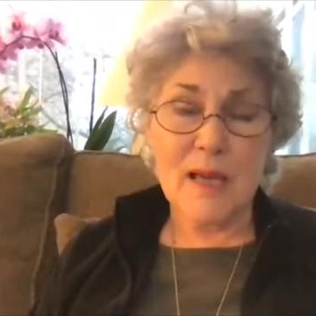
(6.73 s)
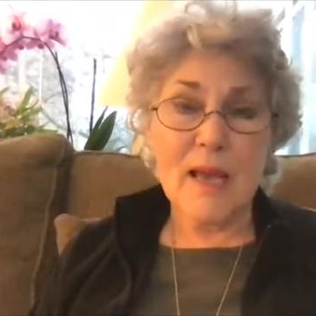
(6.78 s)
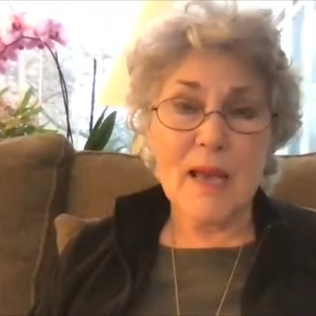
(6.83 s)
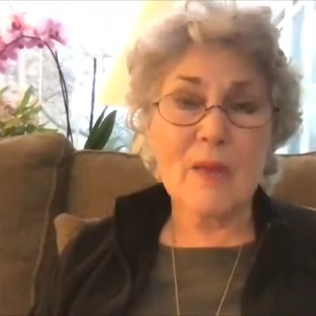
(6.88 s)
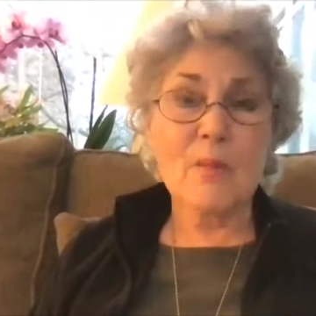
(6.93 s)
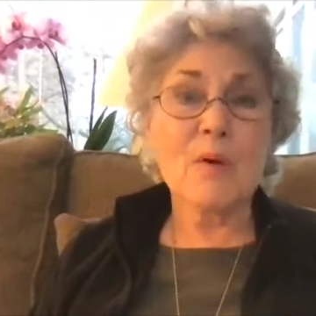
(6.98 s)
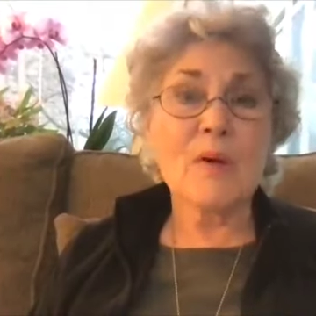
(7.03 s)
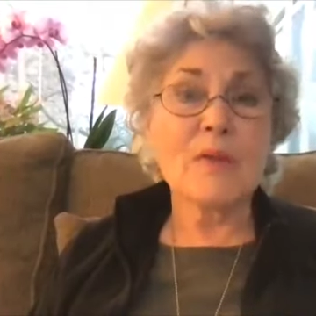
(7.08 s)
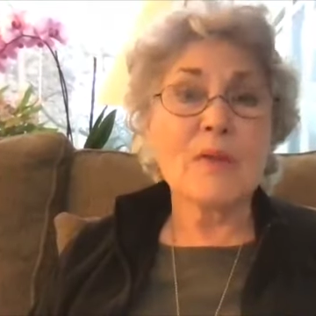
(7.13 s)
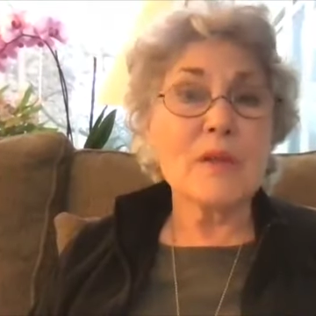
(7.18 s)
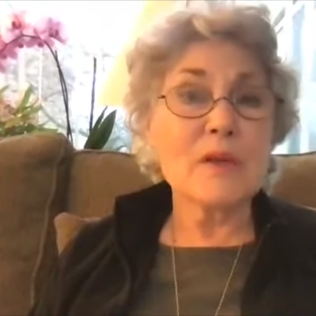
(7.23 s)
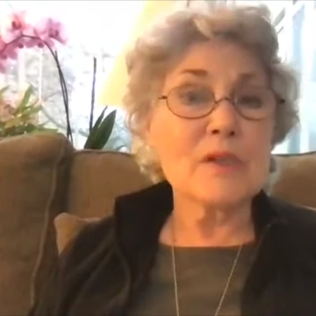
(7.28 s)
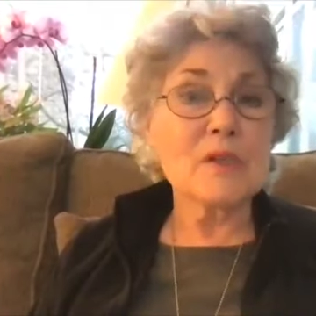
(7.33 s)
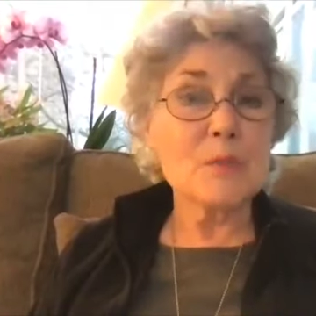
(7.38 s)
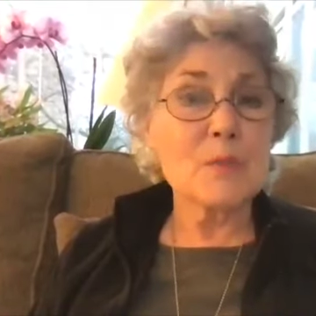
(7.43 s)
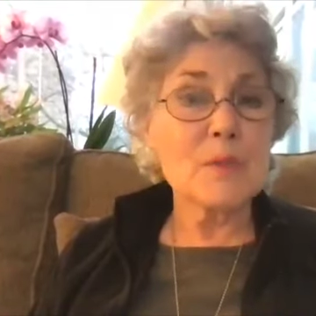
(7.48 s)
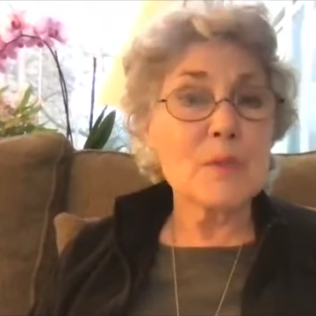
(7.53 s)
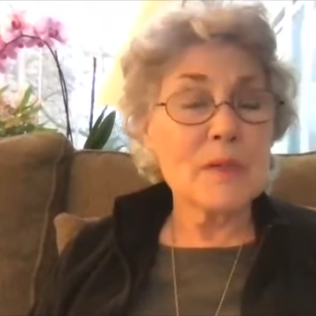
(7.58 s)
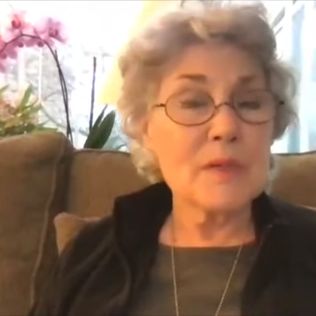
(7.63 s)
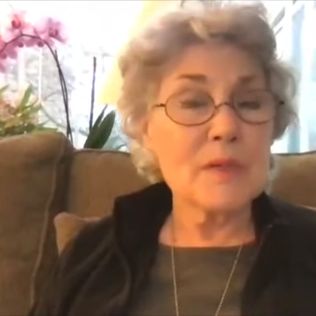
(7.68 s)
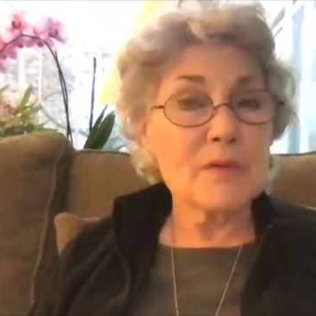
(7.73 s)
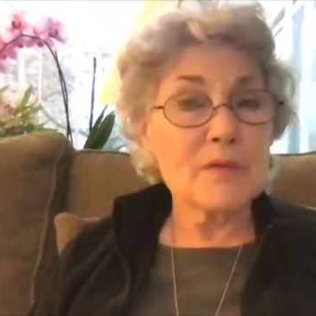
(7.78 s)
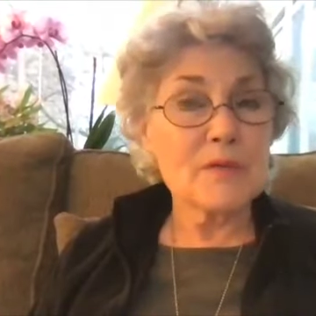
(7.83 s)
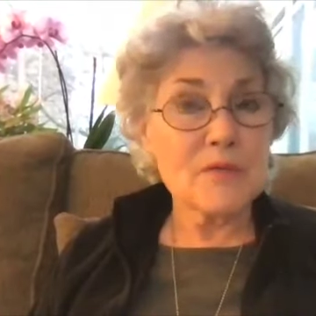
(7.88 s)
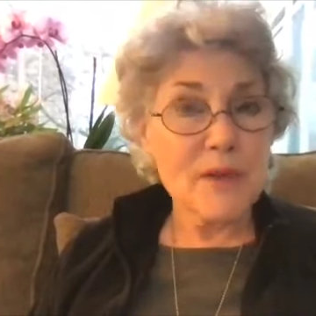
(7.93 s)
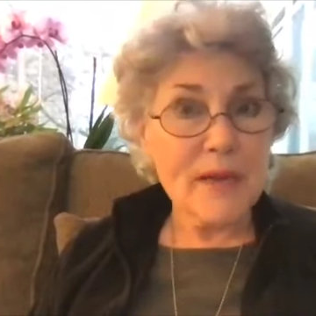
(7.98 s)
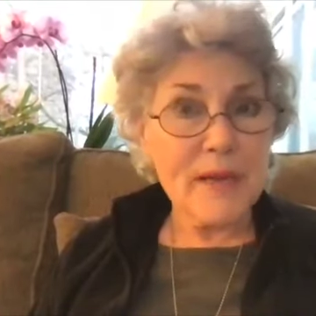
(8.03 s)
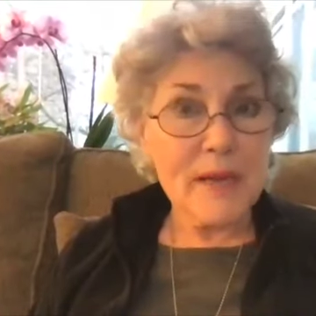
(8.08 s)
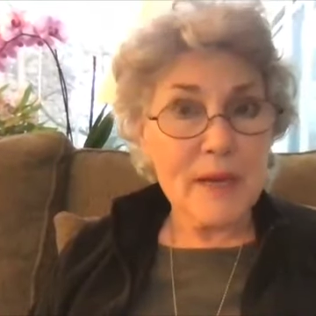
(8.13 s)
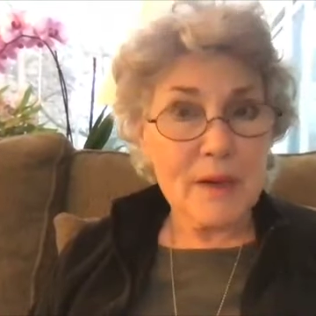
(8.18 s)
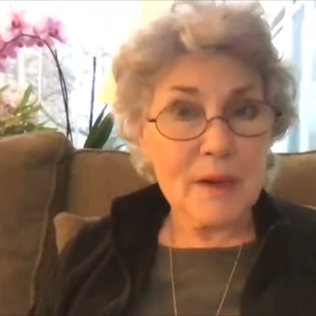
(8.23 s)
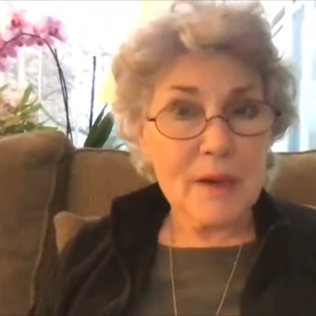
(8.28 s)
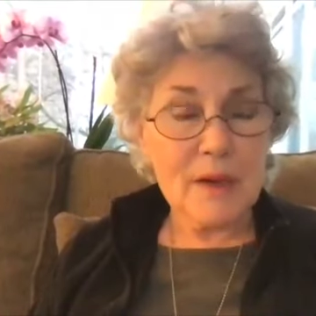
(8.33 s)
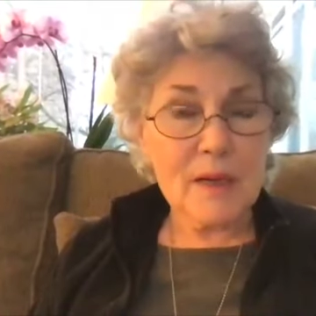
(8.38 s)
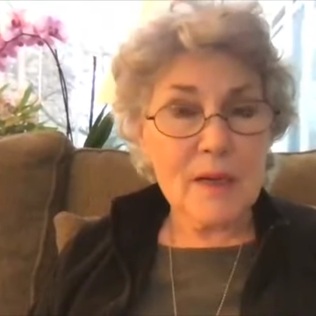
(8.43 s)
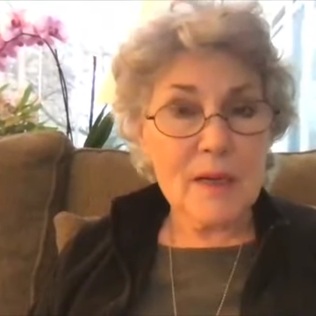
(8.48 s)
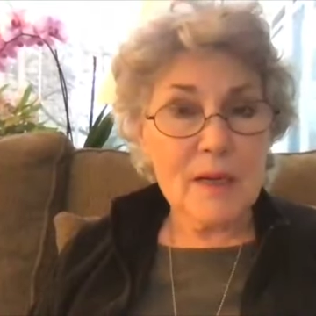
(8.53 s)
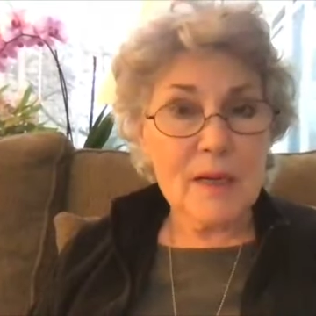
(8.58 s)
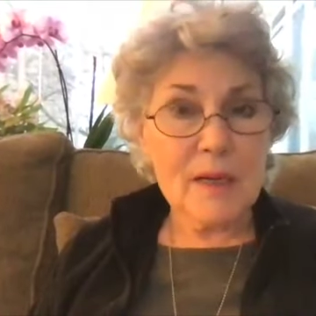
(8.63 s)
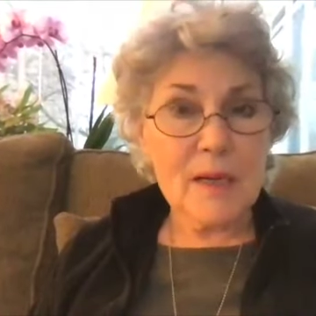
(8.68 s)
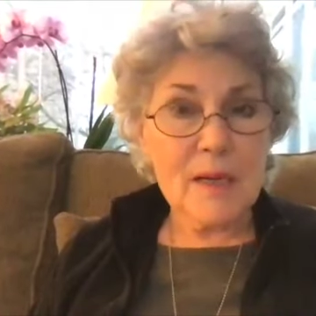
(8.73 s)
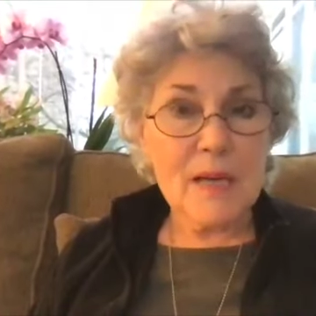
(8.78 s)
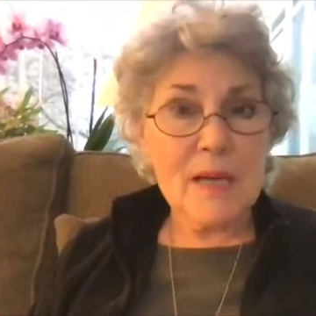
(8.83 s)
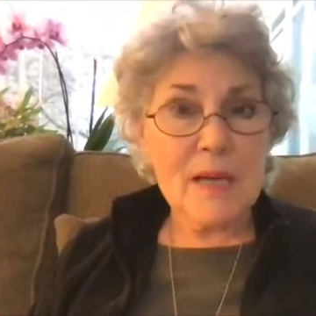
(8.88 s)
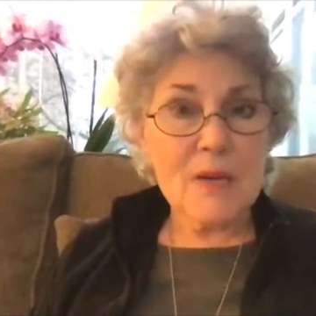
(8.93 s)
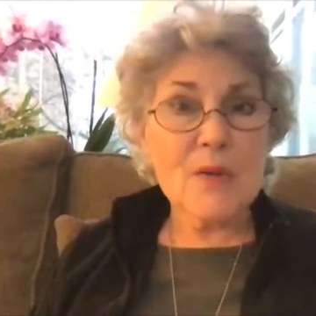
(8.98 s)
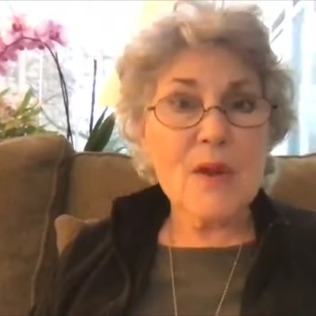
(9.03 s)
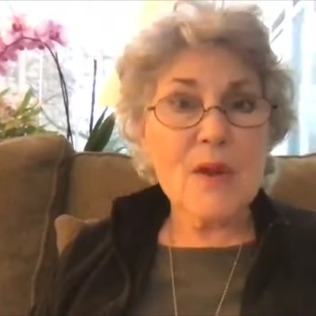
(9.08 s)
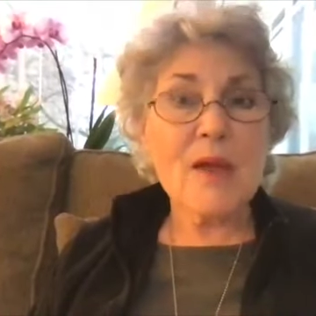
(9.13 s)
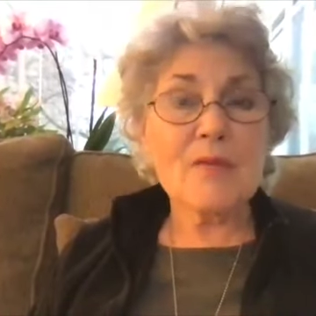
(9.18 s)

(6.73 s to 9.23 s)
And when there's been an affair, you